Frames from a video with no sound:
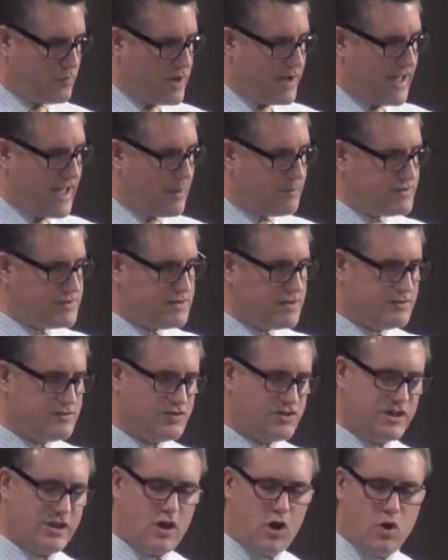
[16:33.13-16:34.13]
what happens is
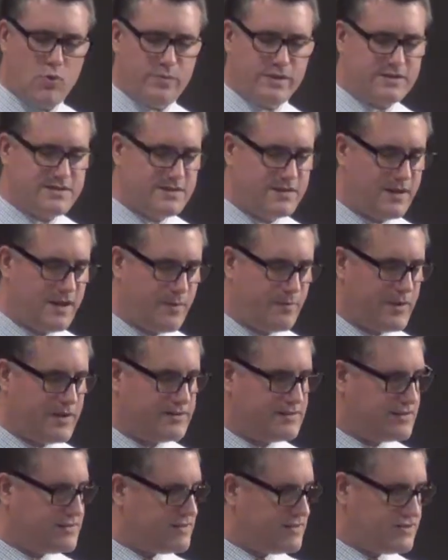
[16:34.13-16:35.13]
she opens it up, and
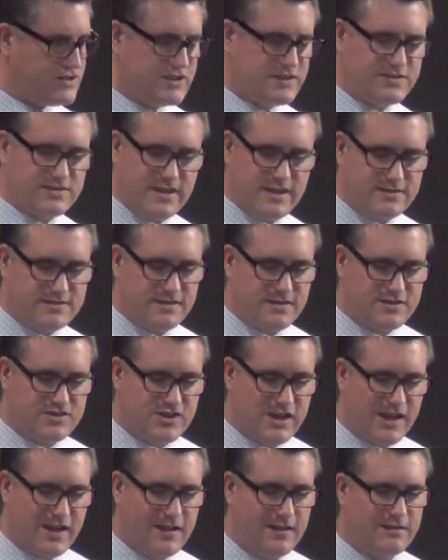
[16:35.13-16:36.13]
it says that she sees the
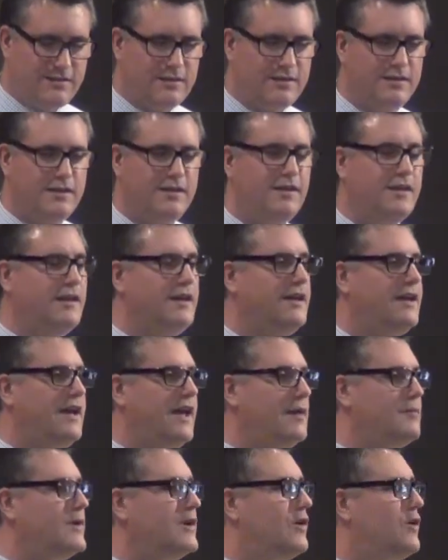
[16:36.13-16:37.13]
child,
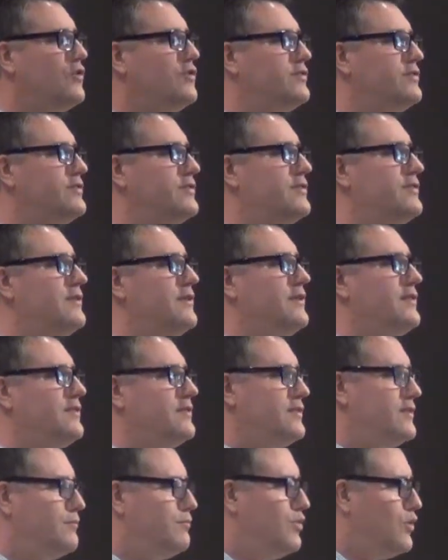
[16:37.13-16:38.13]
and behold,
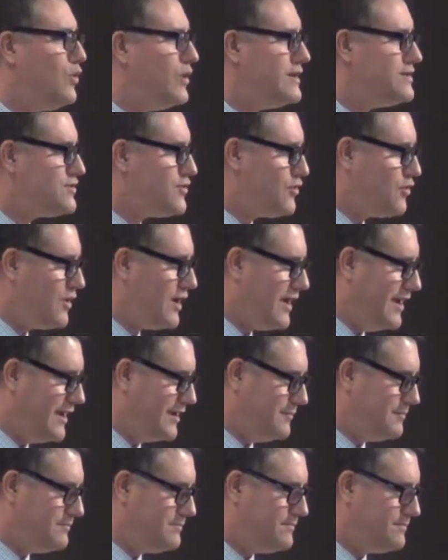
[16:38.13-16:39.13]
the boy's
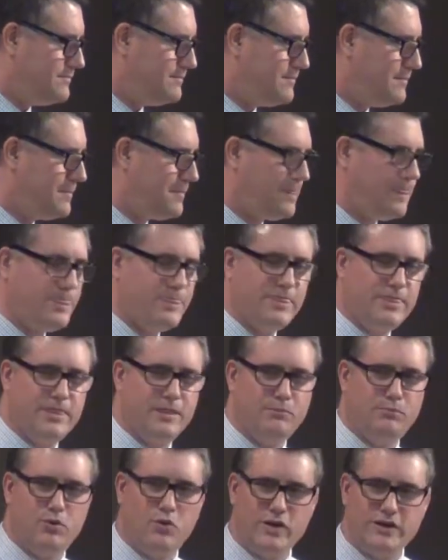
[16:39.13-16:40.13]
crying.
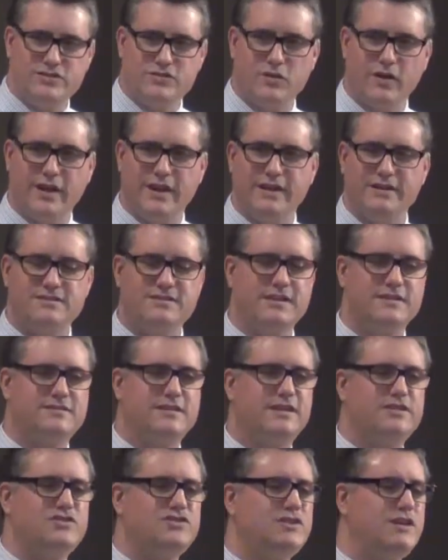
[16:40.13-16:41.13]
The boy's crying. It says
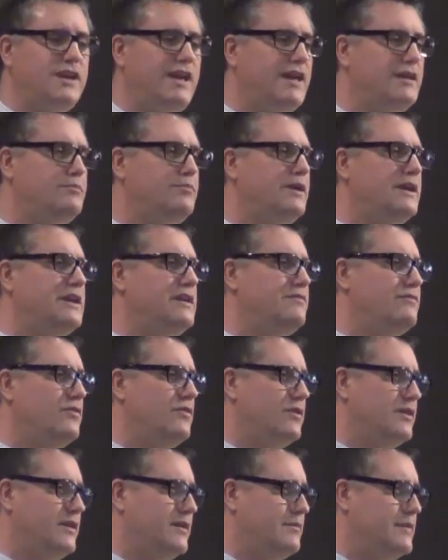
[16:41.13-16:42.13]
that she had pity
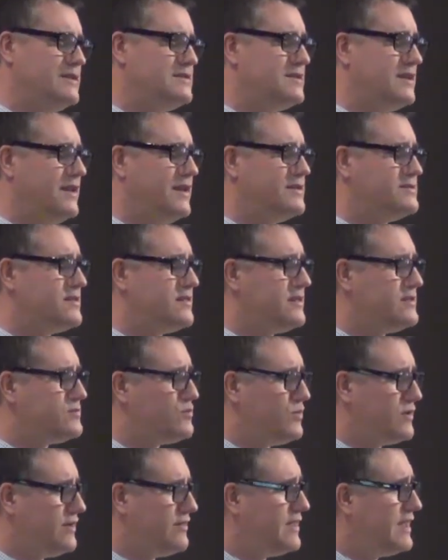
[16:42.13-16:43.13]
for him and said, isn't this
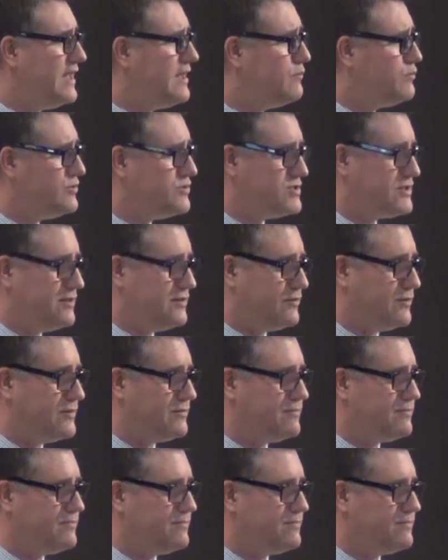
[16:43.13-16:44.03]
one of the Hebrew children?